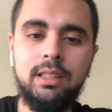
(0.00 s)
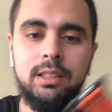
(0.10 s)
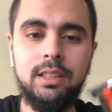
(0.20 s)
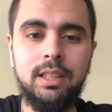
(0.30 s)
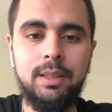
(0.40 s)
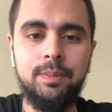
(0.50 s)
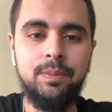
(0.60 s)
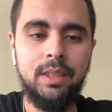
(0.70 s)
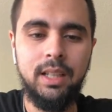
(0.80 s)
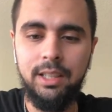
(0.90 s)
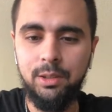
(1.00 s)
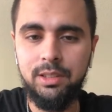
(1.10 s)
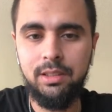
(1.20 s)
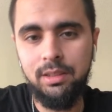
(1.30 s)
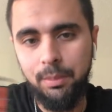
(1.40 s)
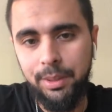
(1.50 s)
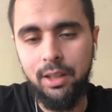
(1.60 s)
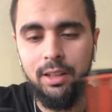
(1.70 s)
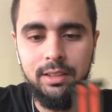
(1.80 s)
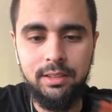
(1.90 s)
Or I know it's a bit
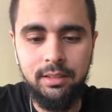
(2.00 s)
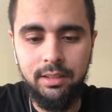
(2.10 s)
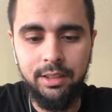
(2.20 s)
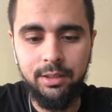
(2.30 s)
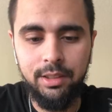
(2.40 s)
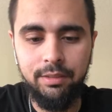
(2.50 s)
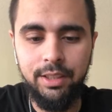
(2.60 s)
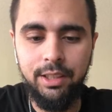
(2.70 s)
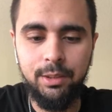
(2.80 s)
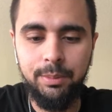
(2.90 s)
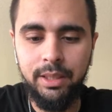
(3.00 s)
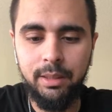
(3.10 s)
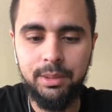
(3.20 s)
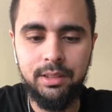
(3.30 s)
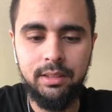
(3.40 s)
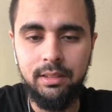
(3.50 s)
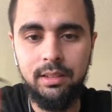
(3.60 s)
hard in the video being able to